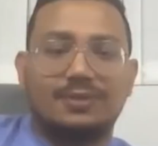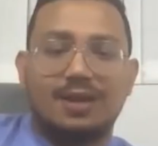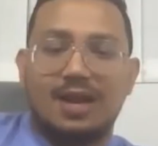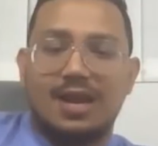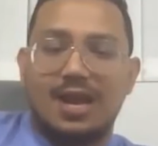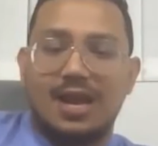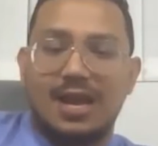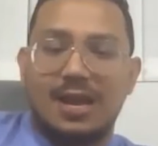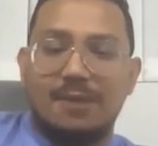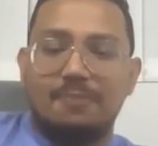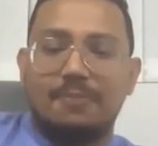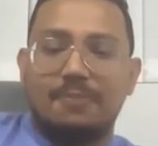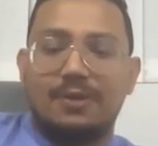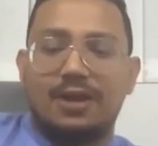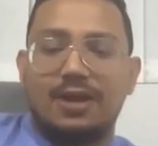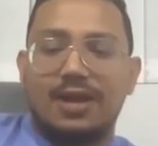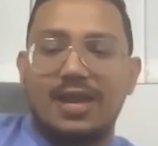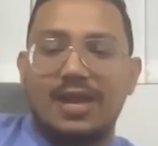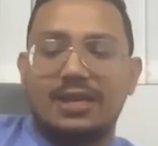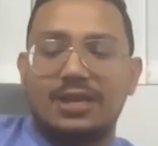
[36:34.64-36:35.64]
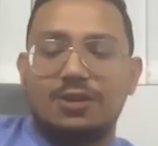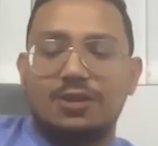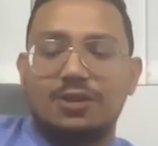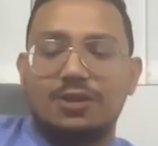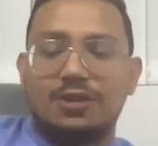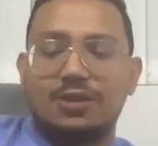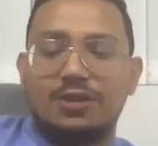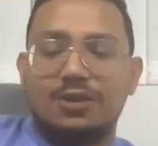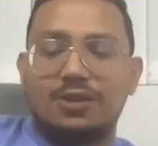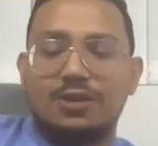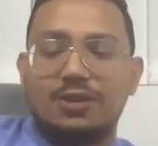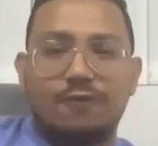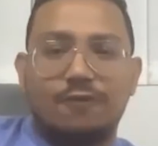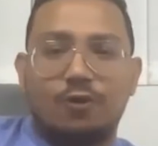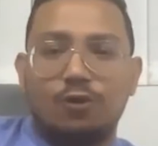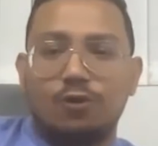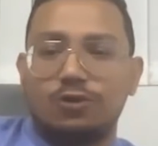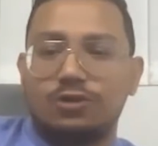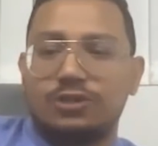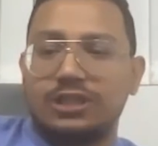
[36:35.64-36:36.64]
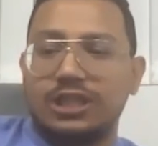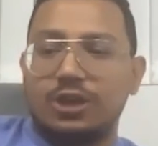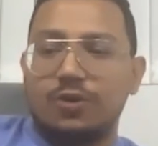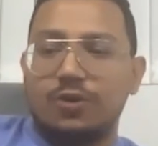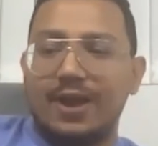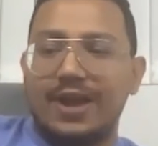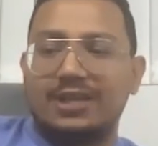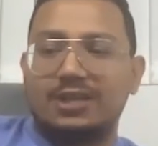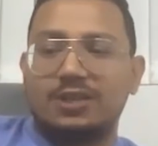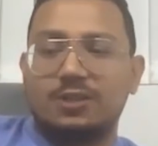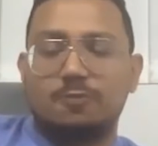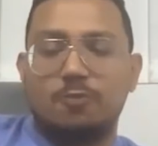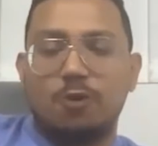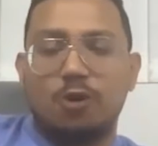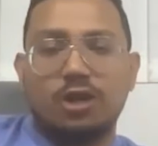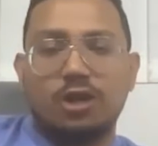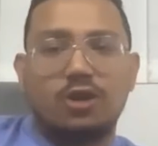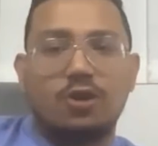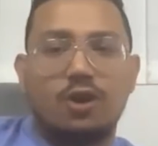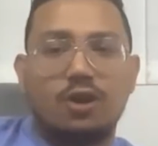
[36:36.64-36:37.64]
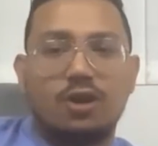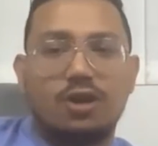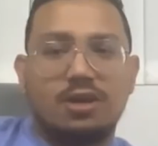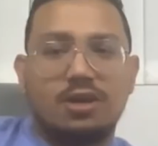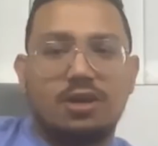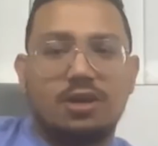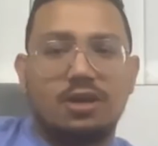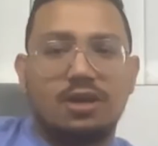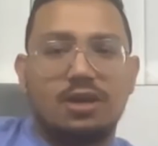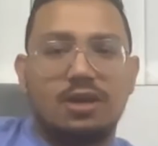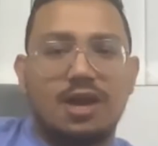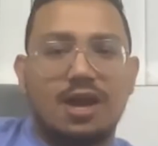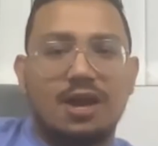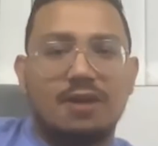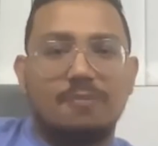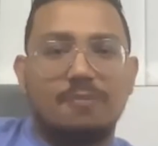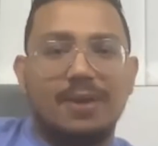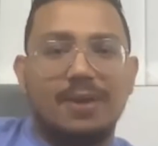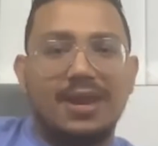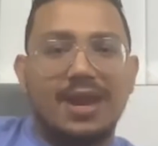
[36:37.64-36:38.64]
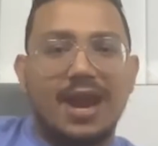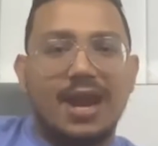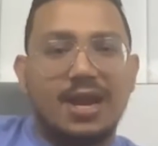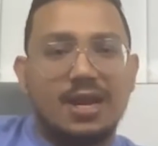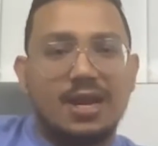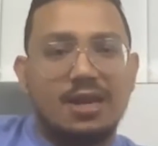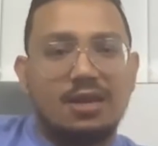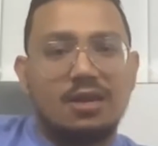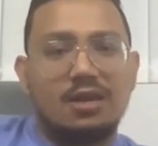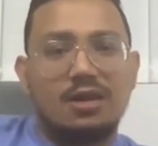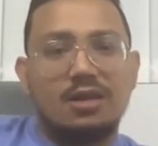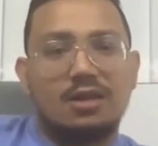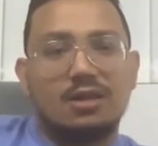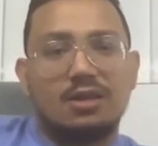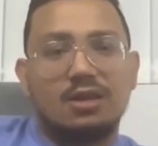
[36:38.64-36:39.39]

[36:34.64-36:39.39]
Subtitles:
I am you can follow 0x Polygon, our main handle,